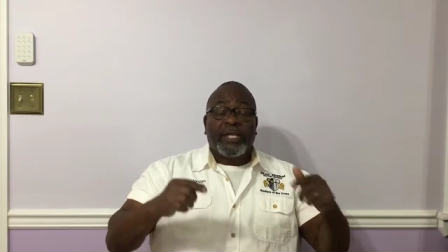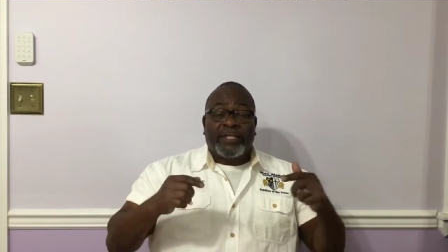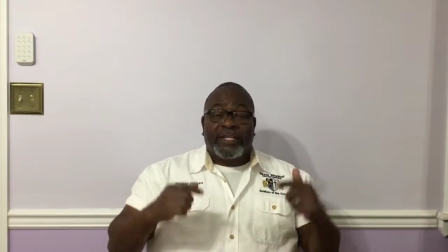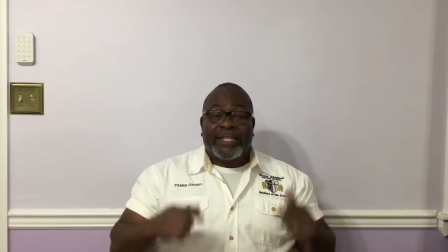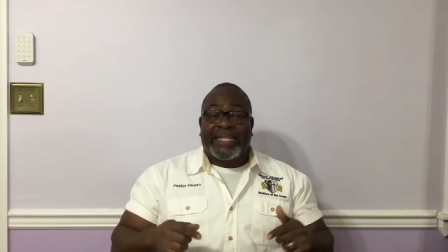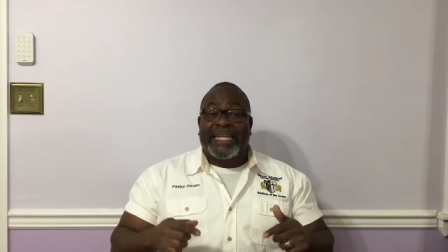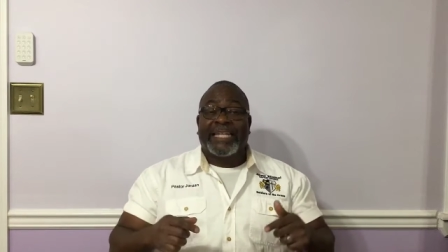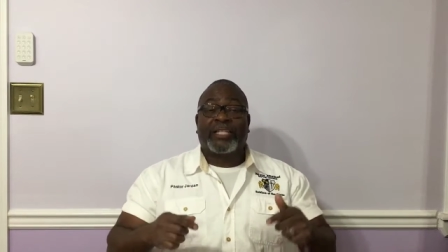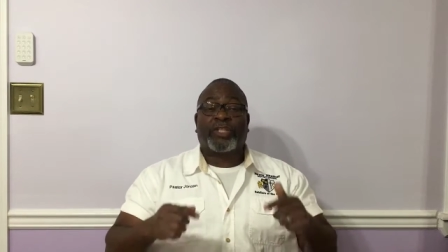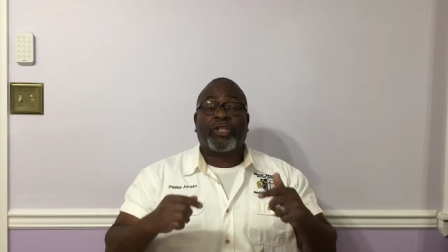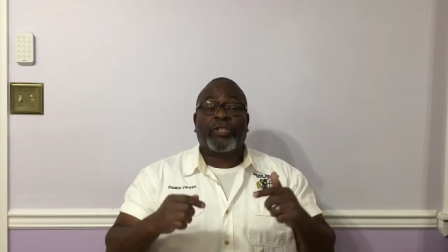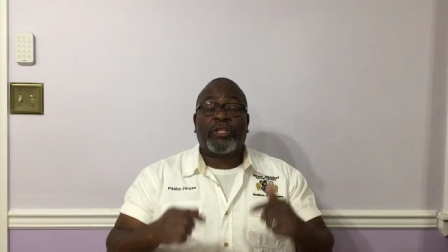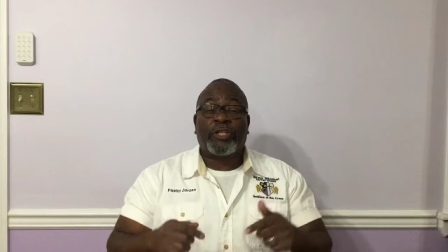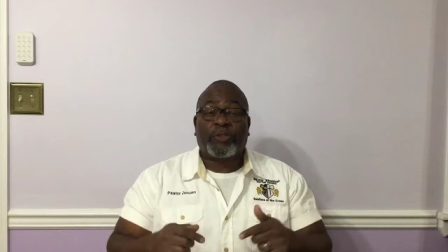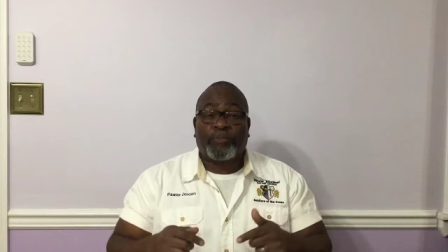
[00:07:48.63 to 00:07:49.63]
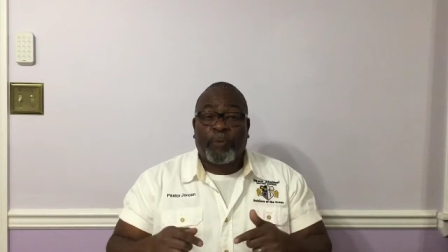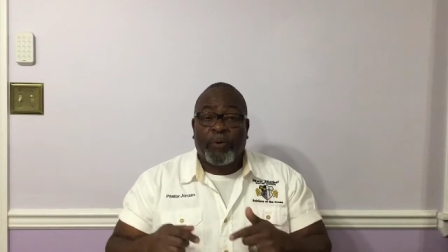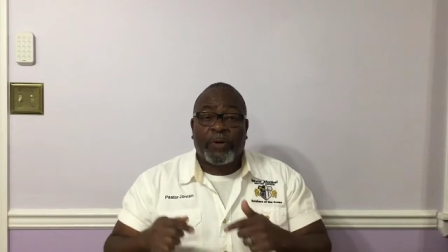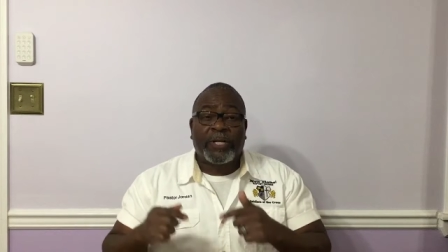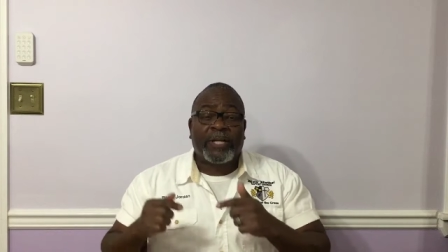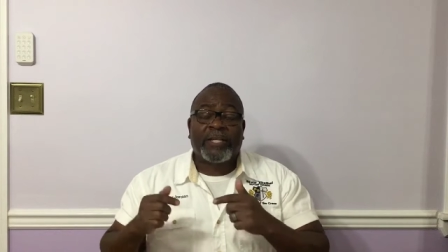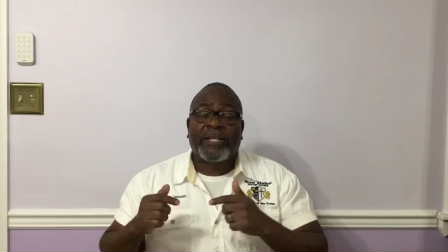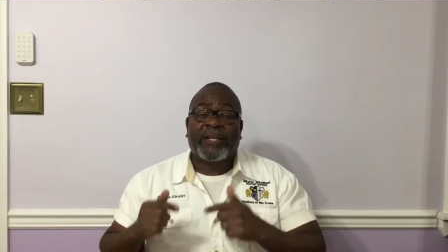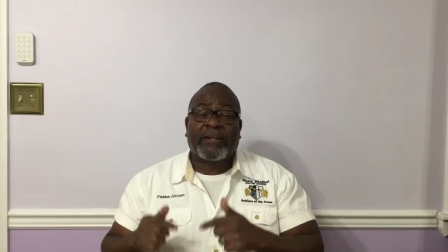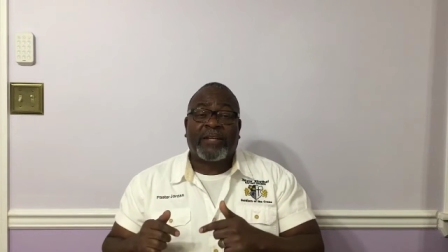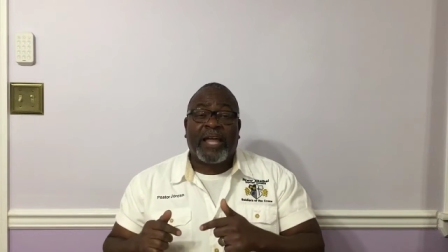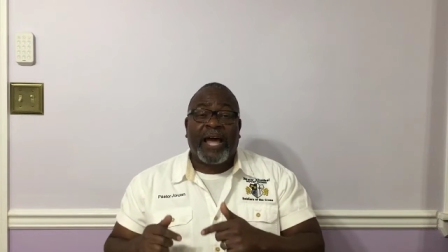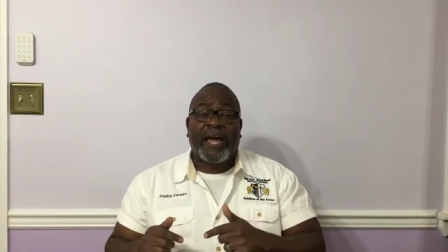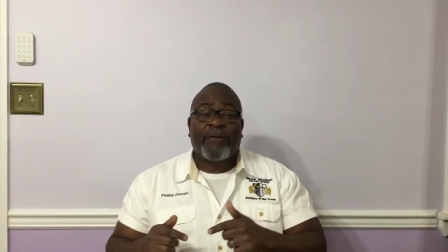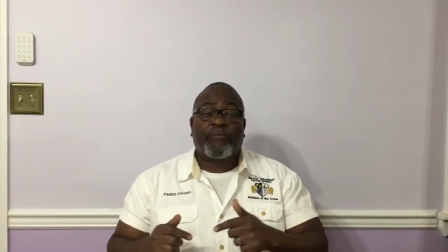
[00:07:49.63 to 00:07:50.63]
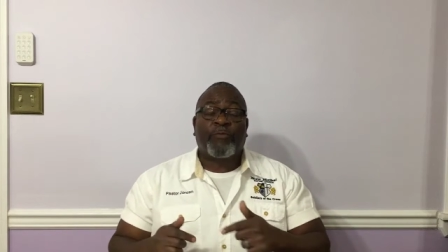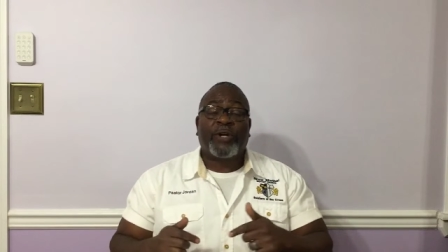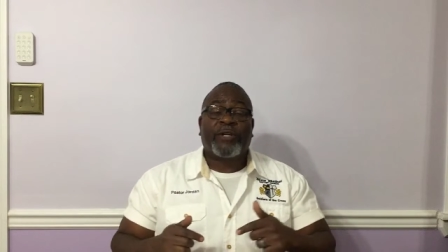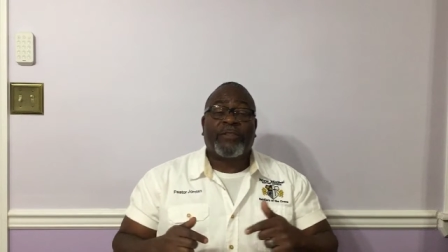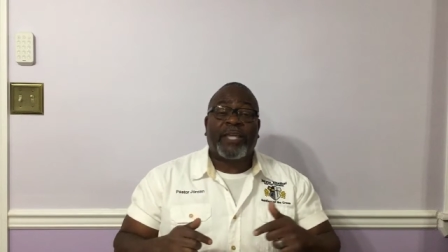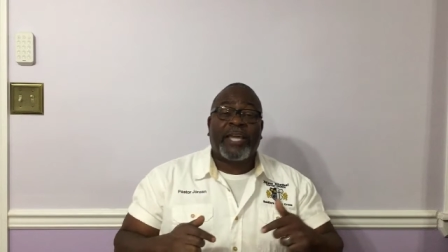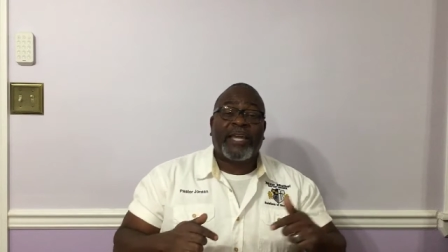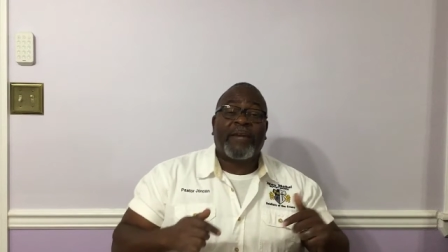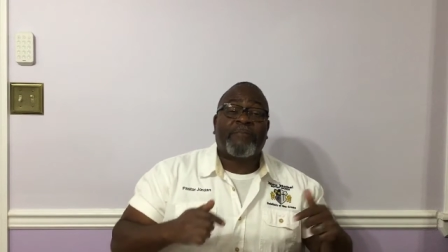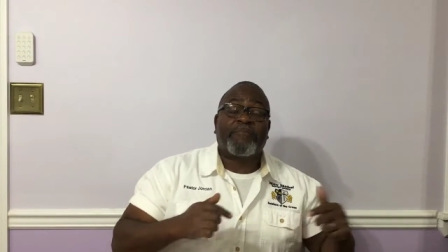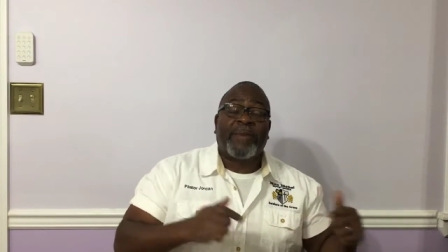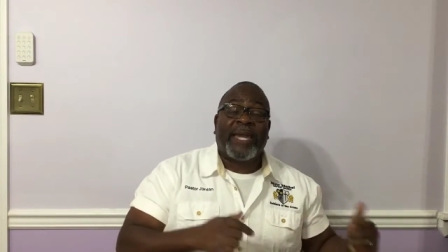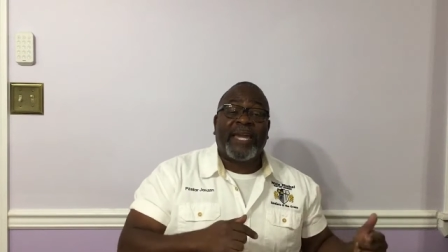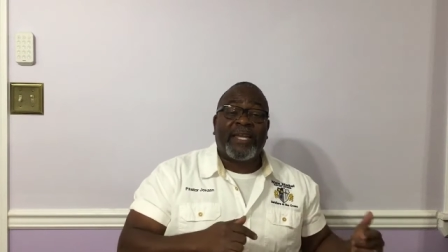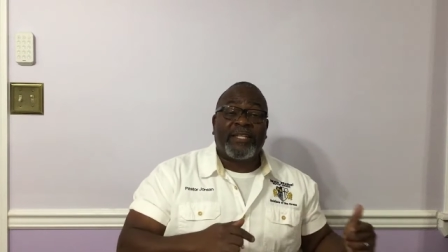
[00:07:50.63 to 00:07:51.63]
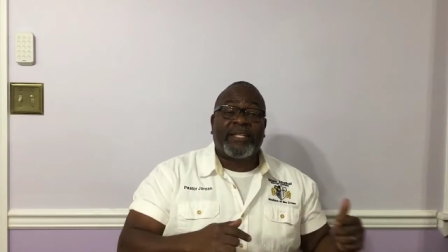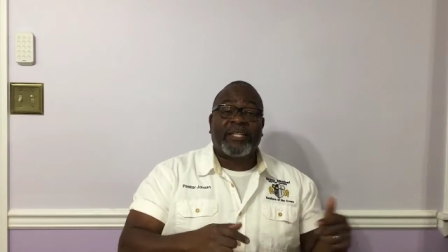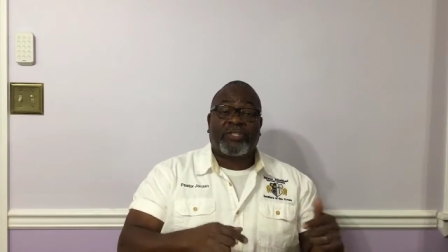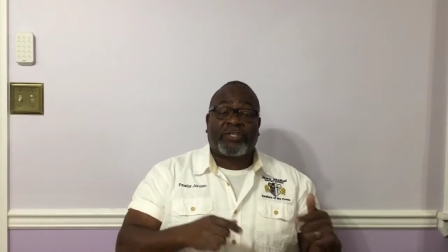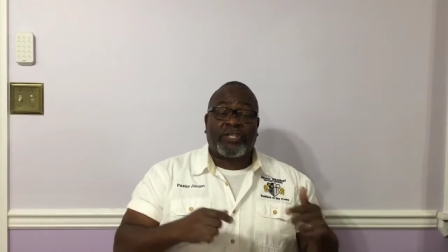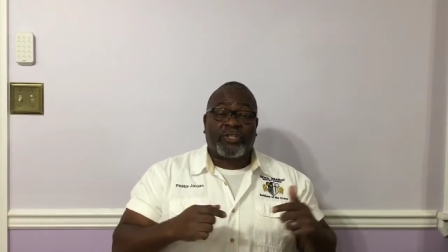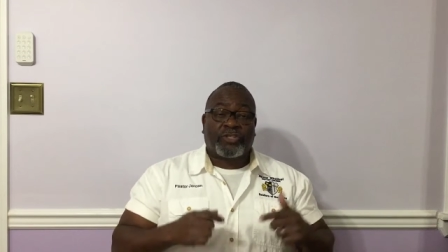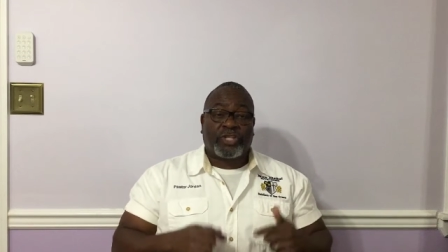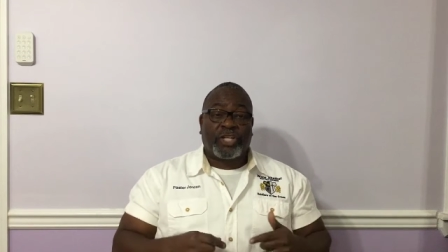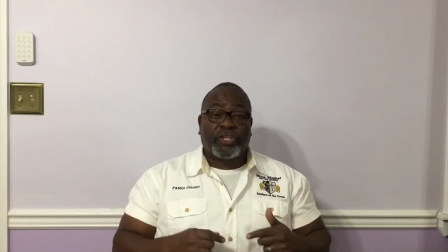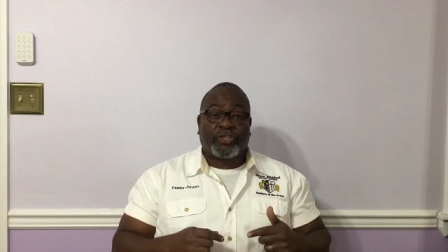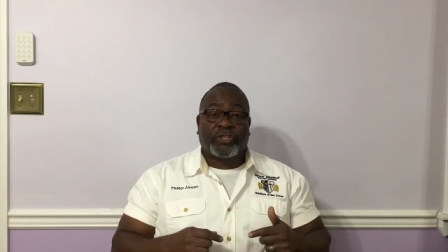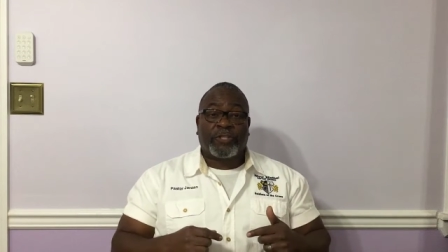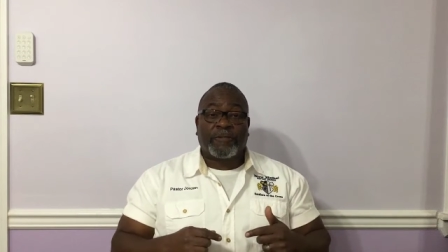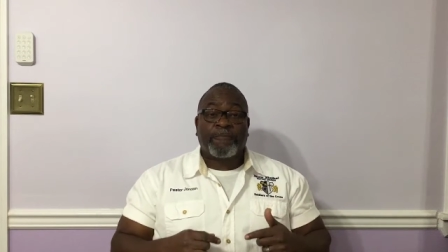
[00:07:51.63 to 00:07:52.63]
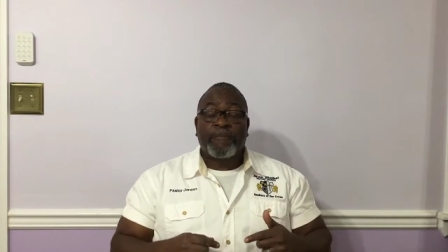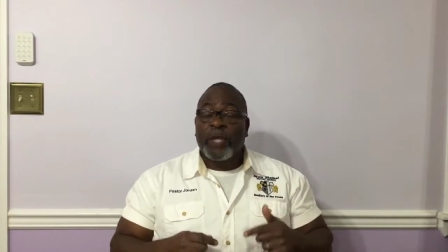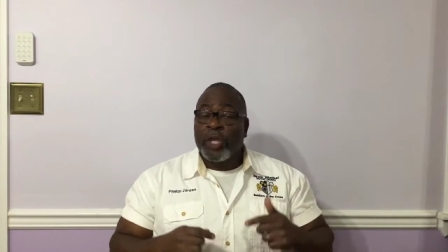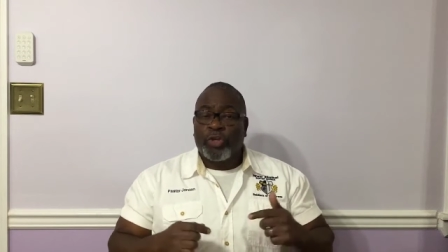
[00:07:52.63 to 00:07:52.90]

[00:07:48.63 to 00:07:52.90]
to get to this point in their life where they have made this decision.